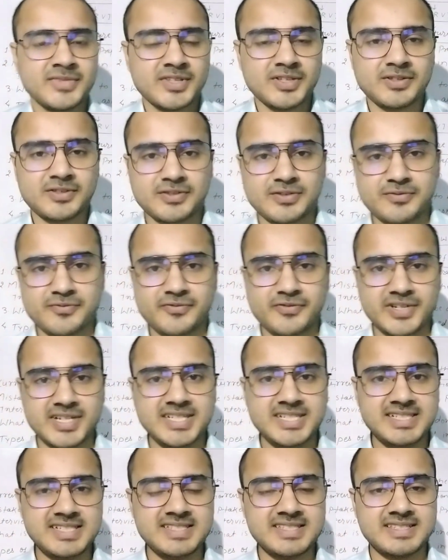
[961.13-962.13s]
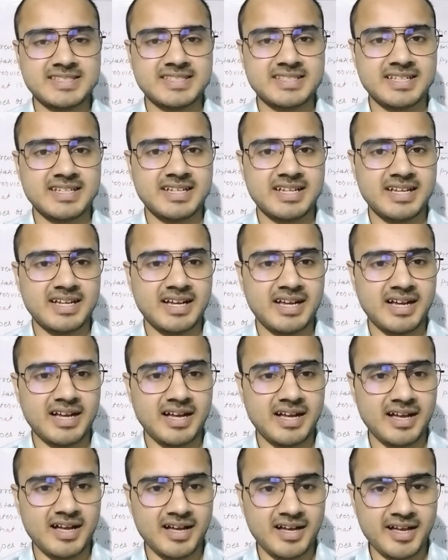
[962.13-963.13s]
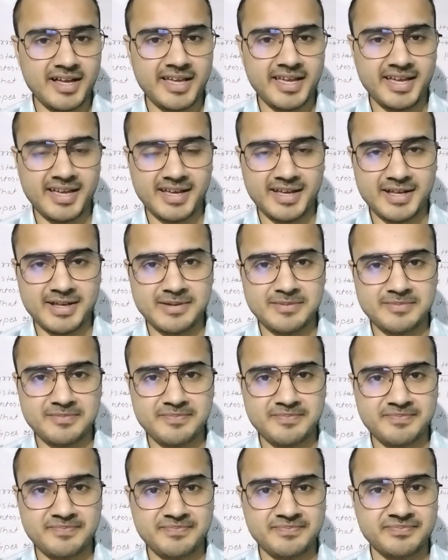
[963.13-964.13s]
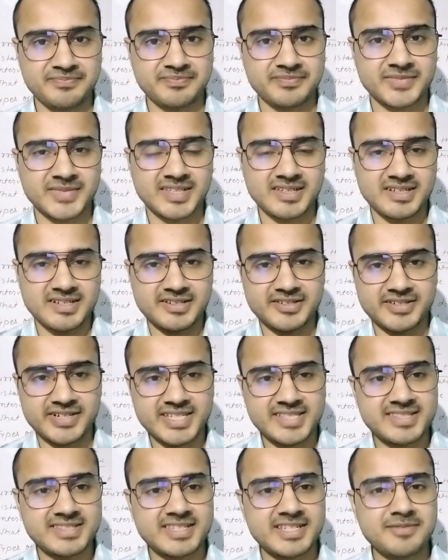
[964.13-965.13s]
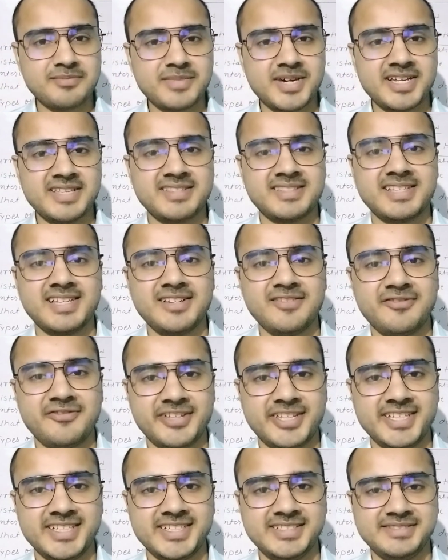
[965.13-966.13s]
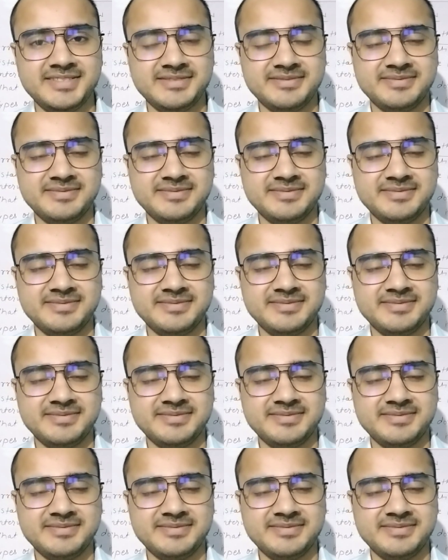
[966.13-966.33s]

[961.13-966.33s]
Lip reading: So, friends, I am resting myself here.